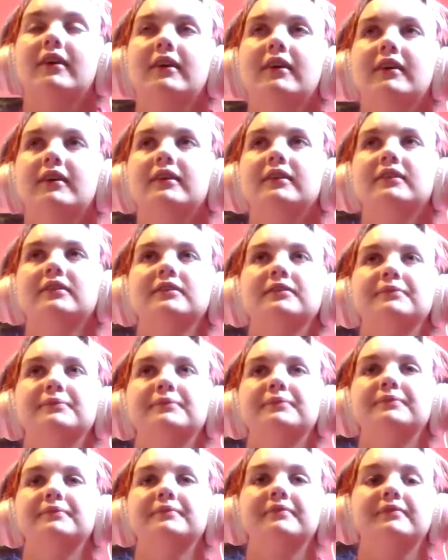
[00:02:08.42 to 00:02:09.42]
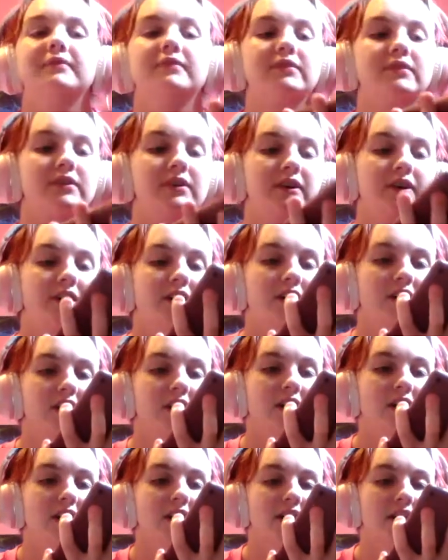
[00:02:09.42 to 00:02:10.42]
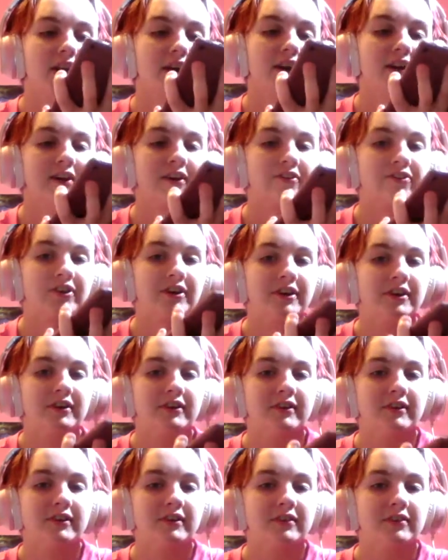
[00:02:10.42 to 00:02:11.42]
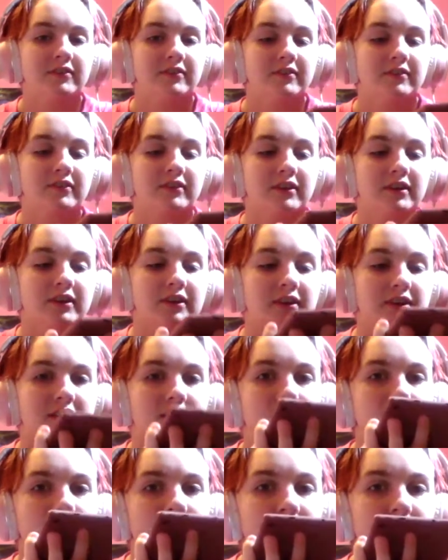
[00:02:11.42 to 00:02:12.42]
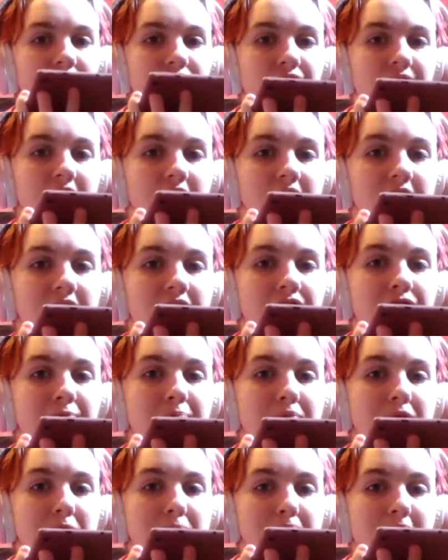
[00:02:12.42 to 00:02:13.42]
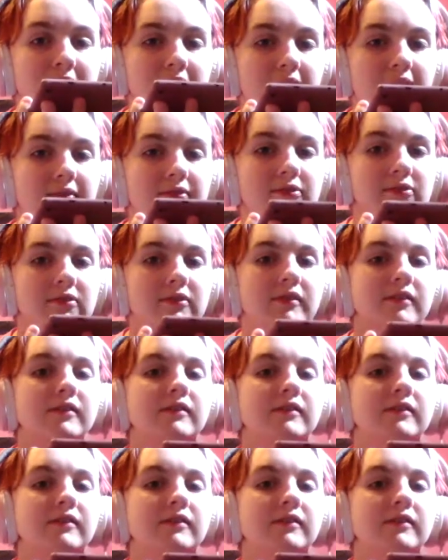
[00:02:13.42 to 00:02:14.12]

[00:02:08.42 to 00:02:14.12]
Okay, um. Hey Alexa, can ferrets be pets?